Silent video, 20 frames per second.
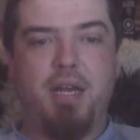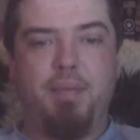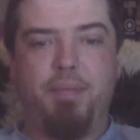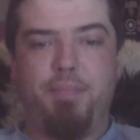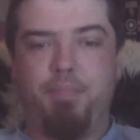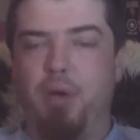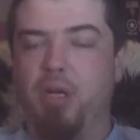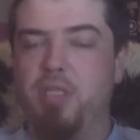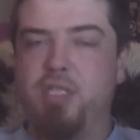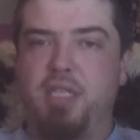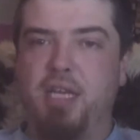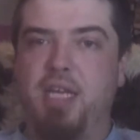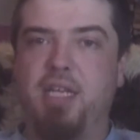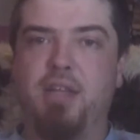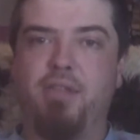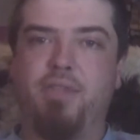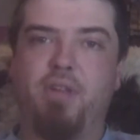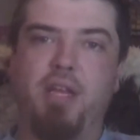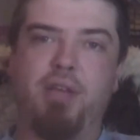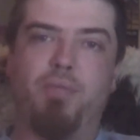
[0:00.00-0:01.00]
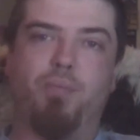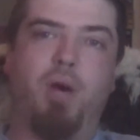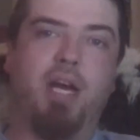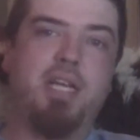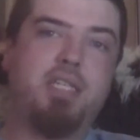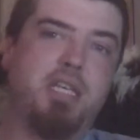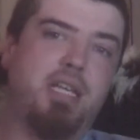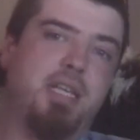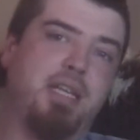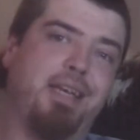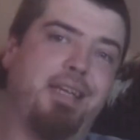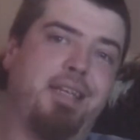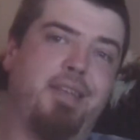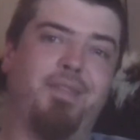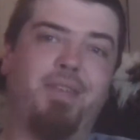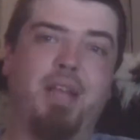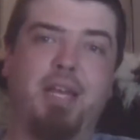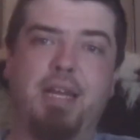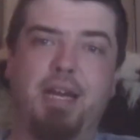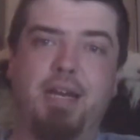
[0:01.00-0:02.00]
But it's the end of a line. Why is it an end of
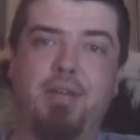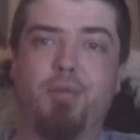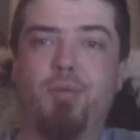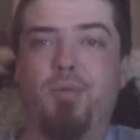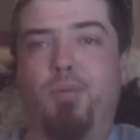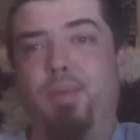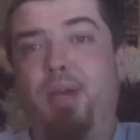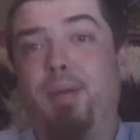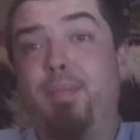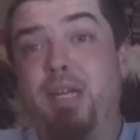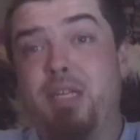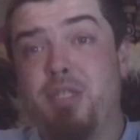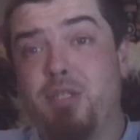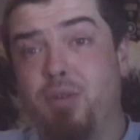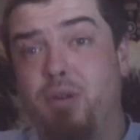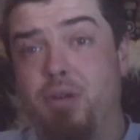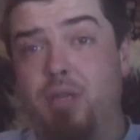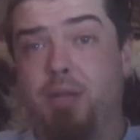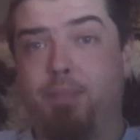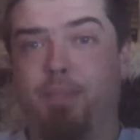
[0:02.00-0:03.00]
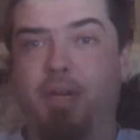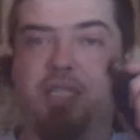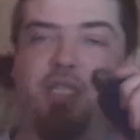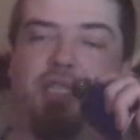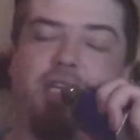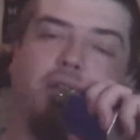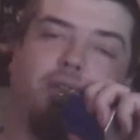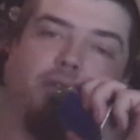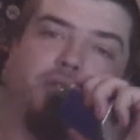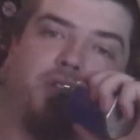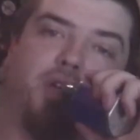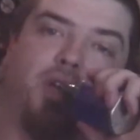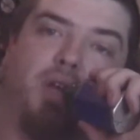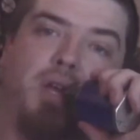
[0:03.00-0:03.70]
a line? I don't know. Maybe it's not their best sellers.